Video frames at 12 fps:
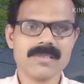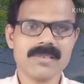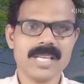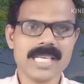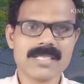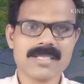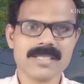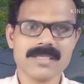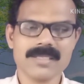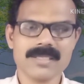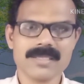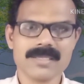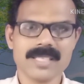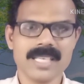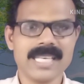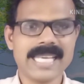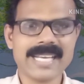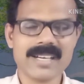letters
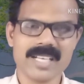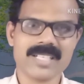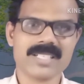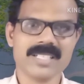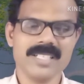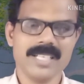in English,